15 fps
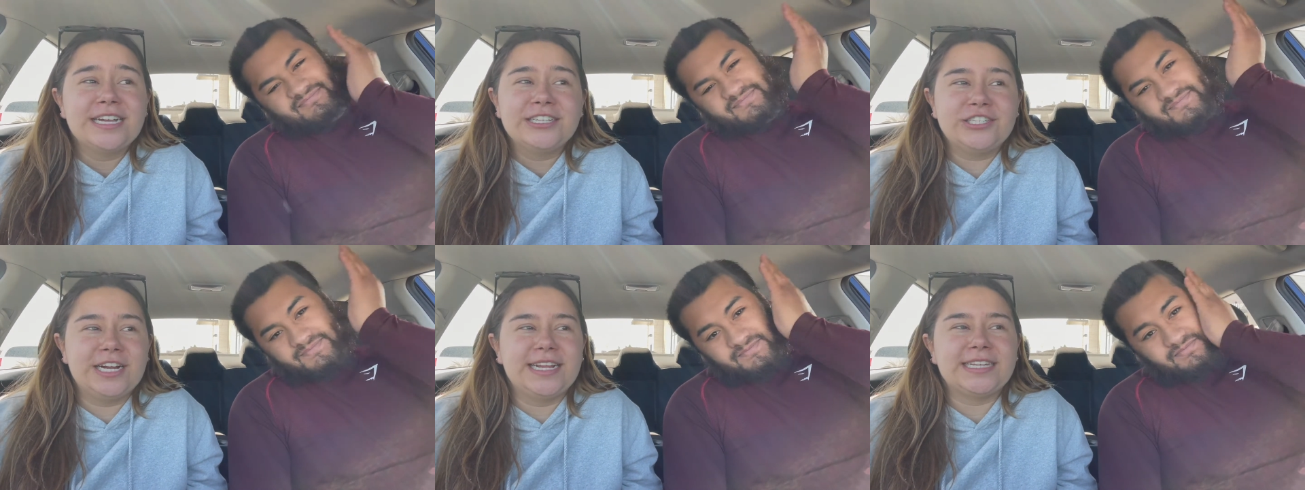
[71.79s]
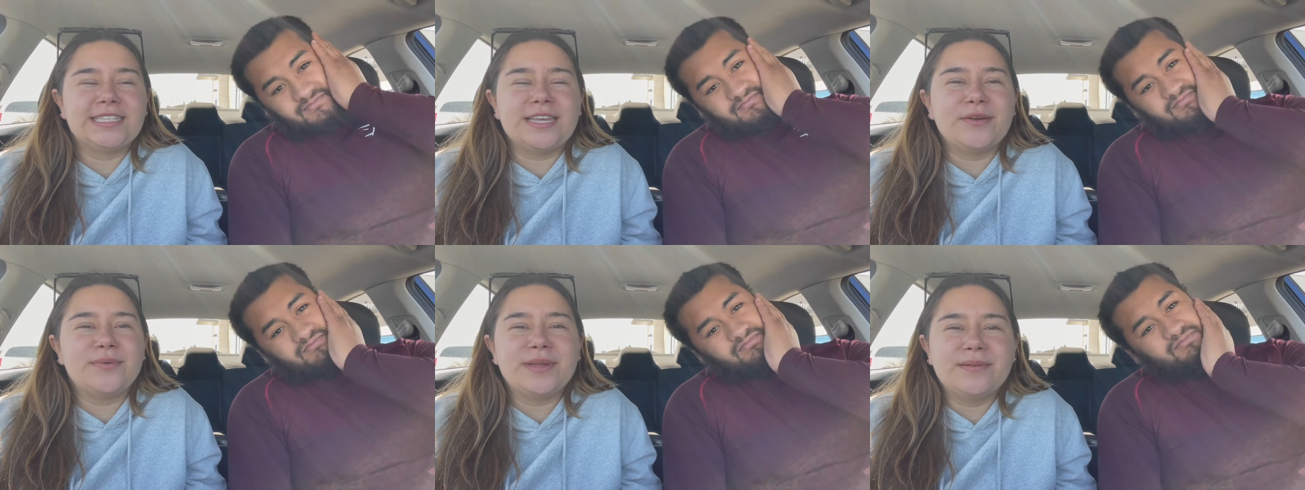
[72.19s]
Speaker 1: drinks
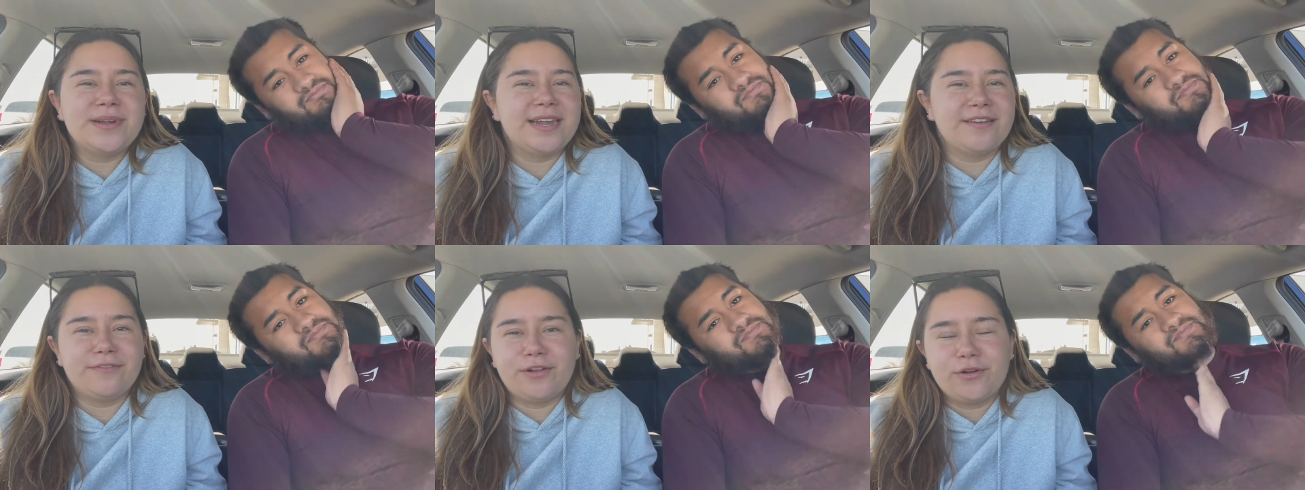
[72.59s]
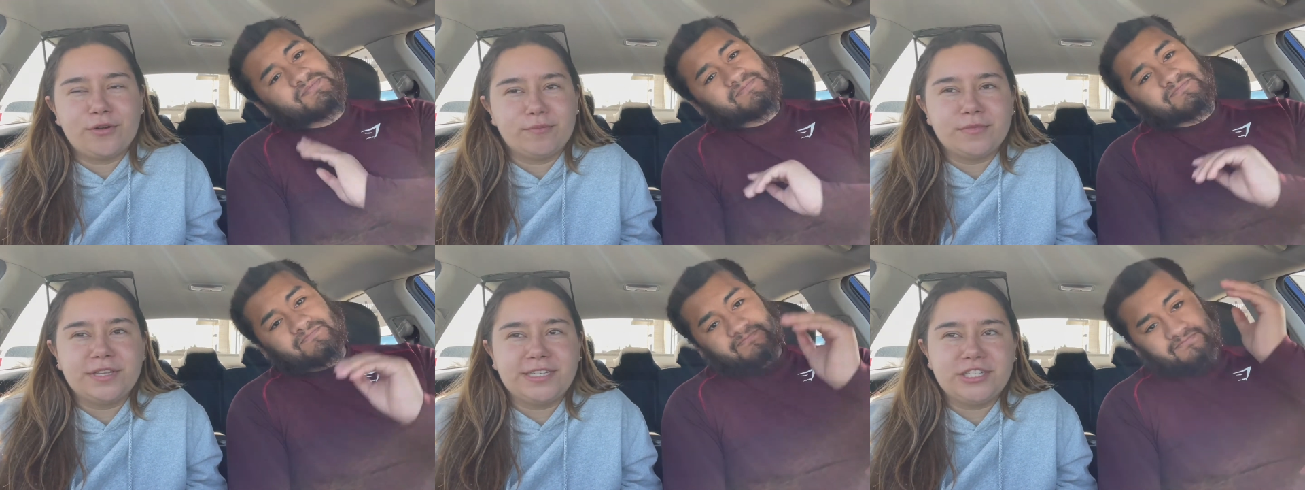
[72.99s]
that we would never
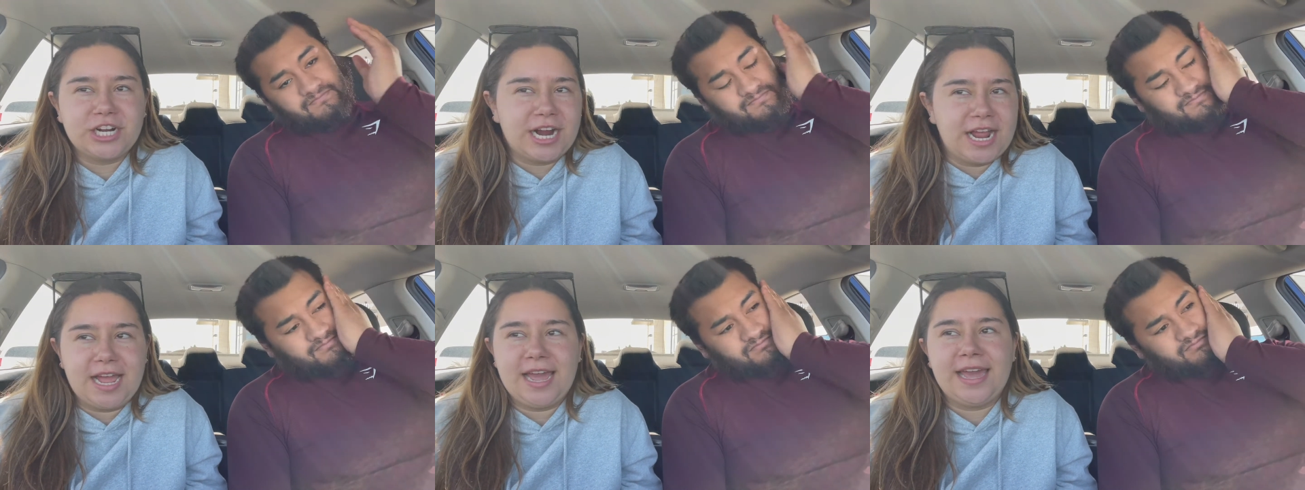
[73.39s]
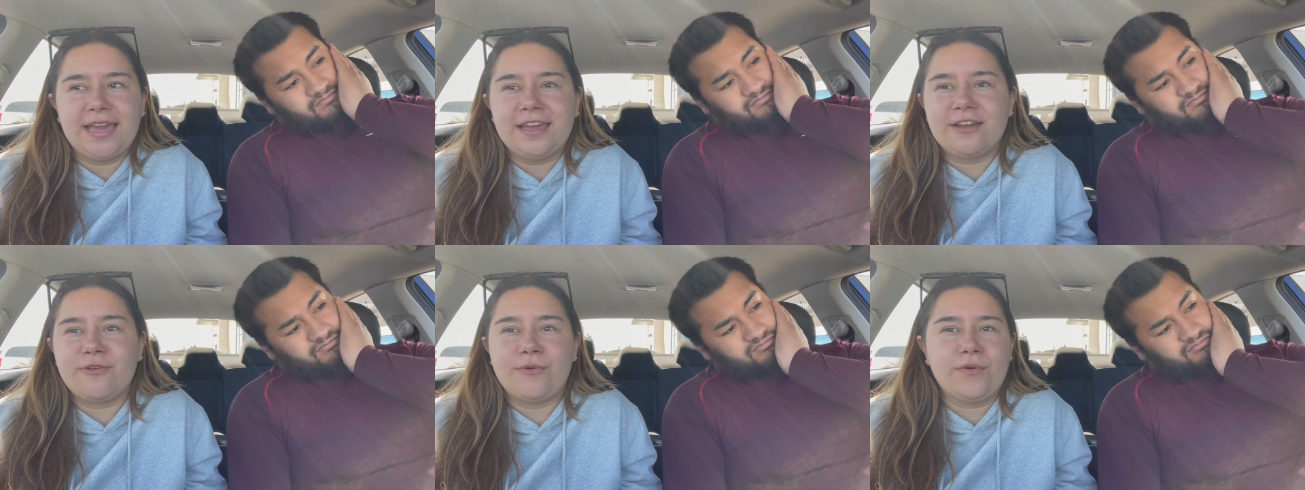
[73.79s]
normally
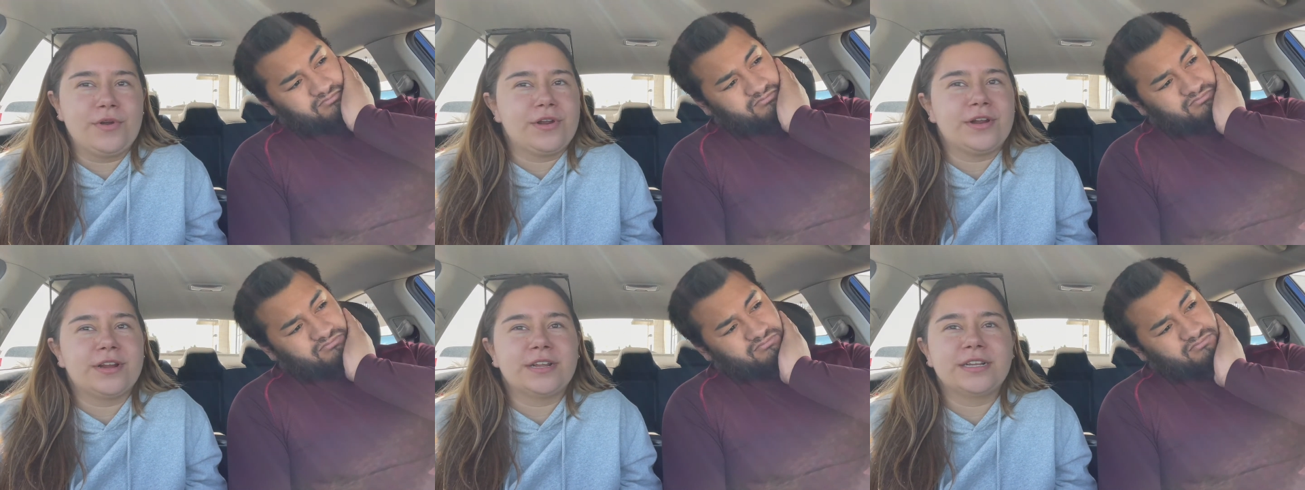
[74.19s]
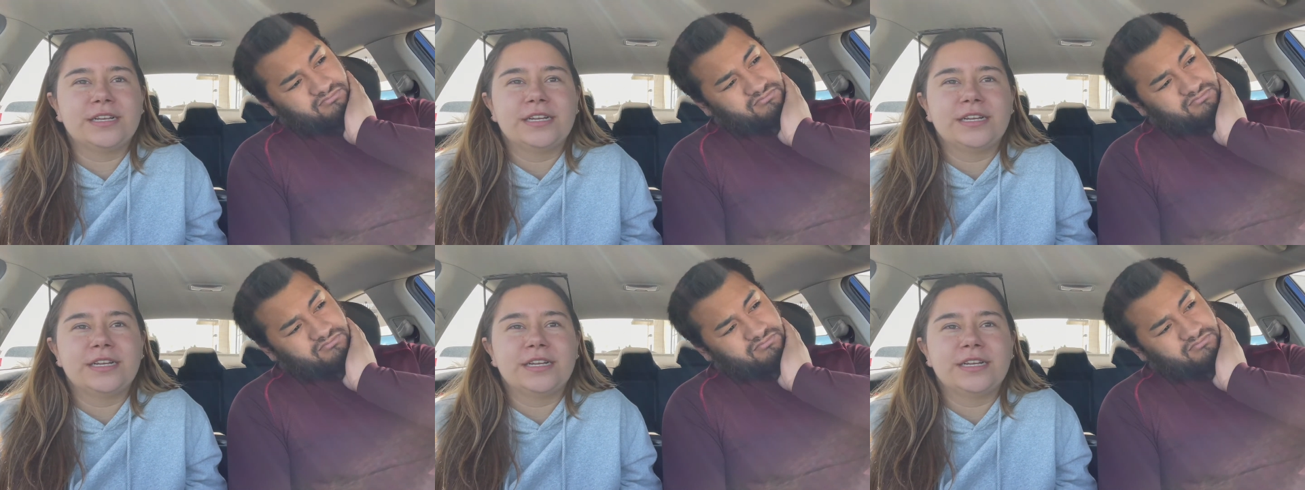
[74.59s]
try or